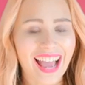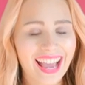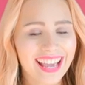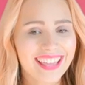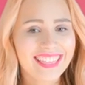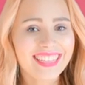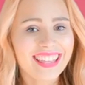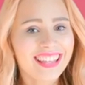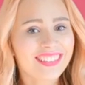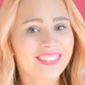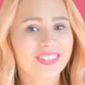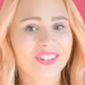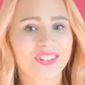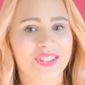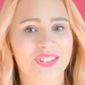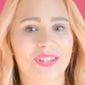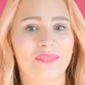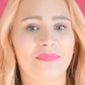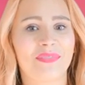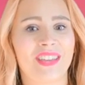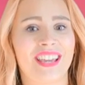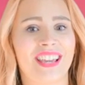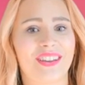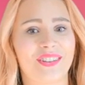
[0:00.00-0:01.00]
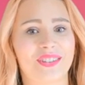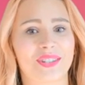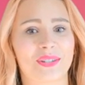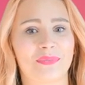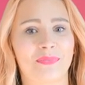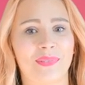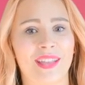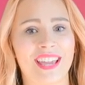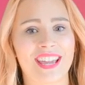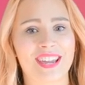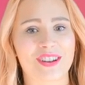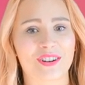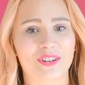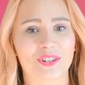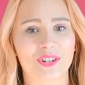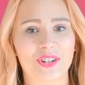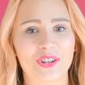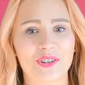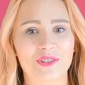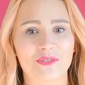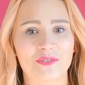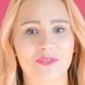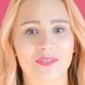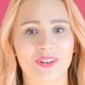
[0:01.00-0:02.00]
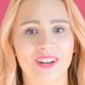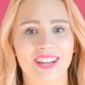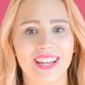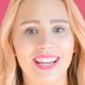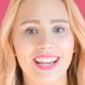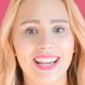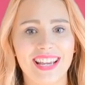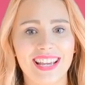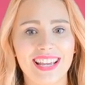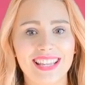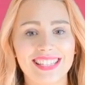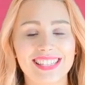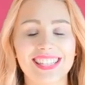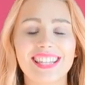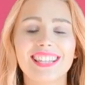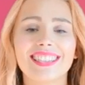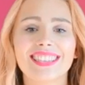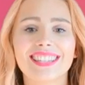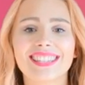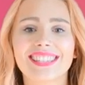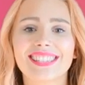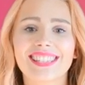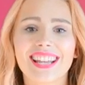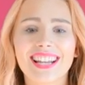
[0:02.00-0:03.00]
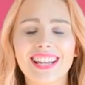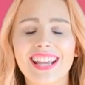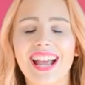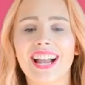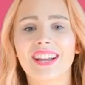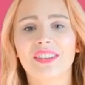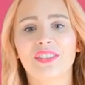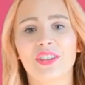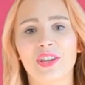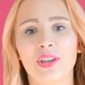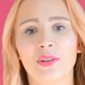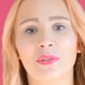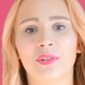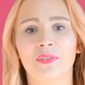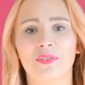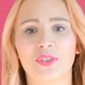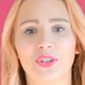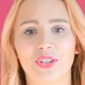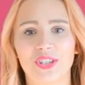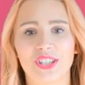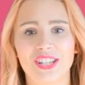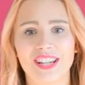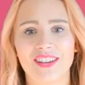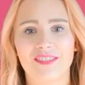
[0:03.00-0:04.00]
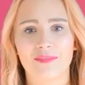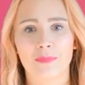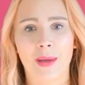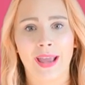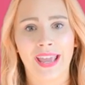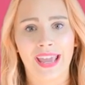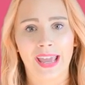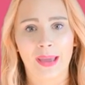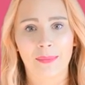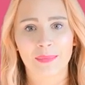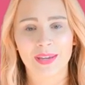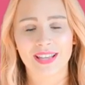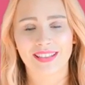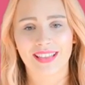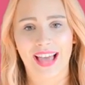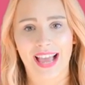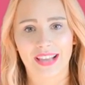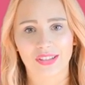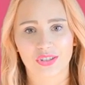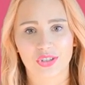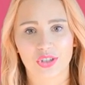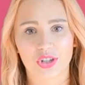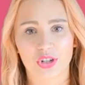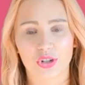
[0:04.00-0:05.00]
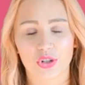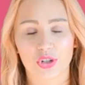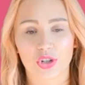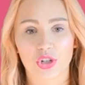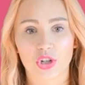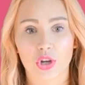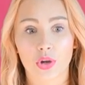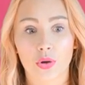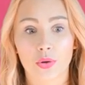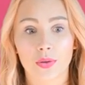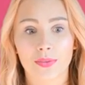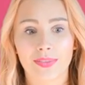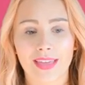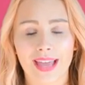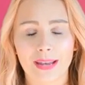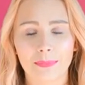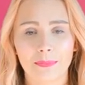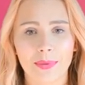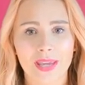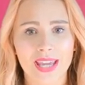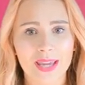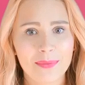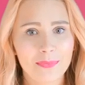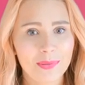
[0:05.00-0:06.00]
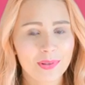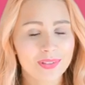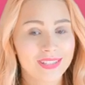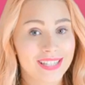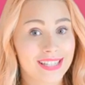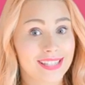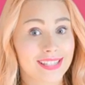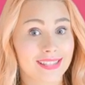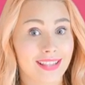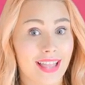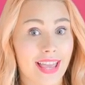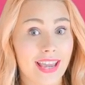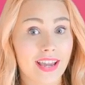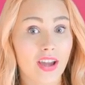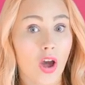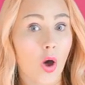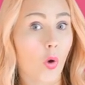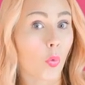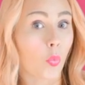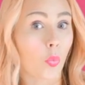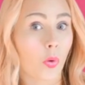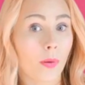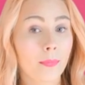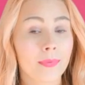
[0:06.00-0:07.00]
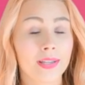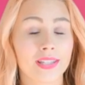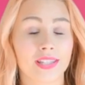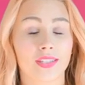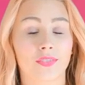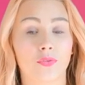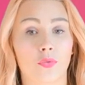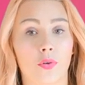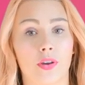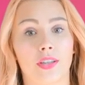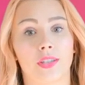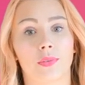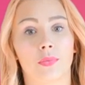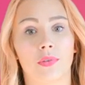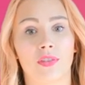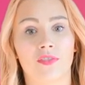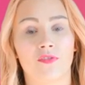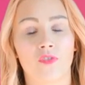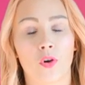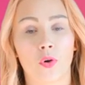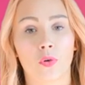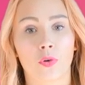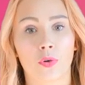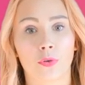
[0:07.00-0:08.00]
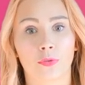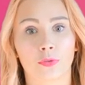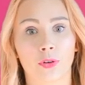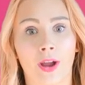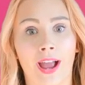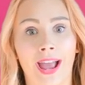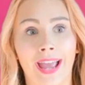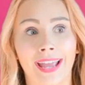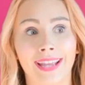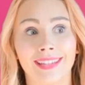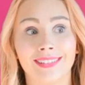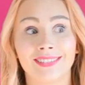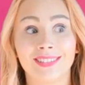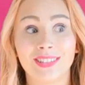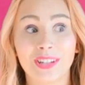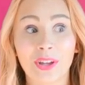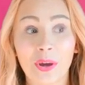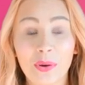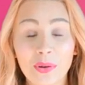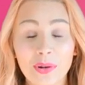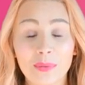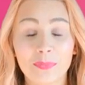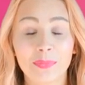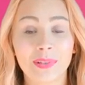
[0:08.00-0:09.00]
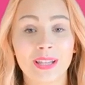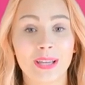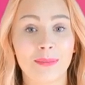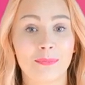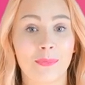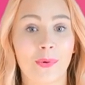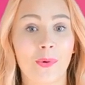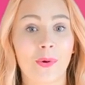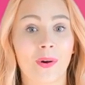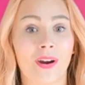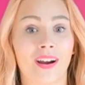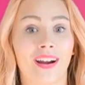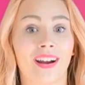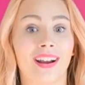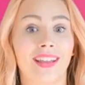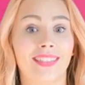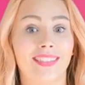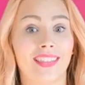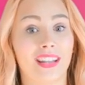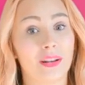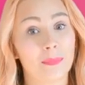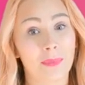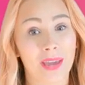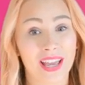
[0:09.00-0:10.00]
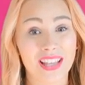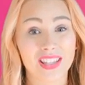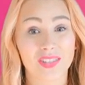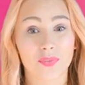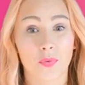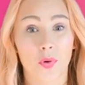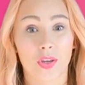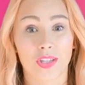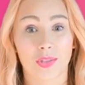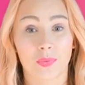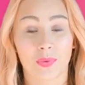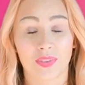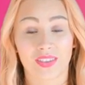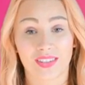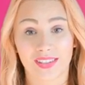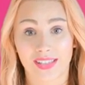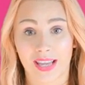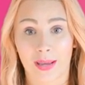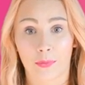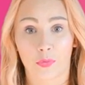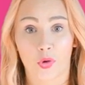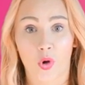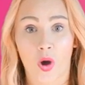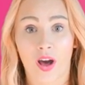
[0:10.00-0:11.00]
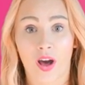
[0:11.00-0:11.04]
I think there's something else at play here too. See, the study out of the University of Miami last year showed that people dislike a woman's voice with vocal fry notably more than a man's voice with the same